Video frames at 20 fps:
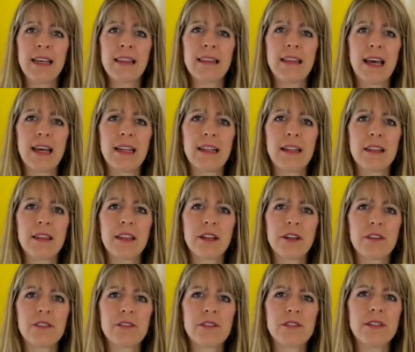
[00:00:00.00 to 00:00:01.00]
then
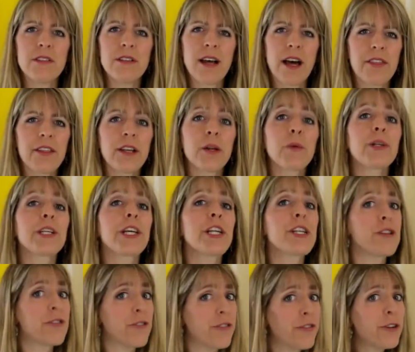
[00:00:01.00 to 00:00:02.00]
there's nothing really
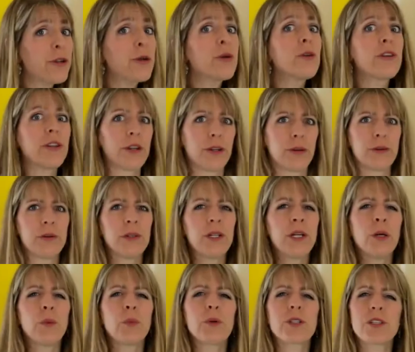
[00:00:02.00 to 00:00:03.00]
to fuel you,
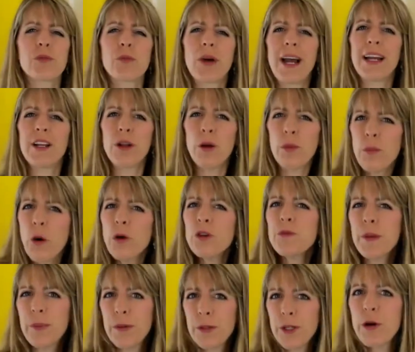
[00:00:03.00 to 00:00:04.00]
which is why I know most
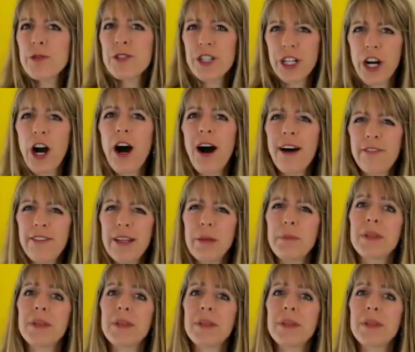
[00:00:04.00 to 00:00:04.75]
people go to coffee.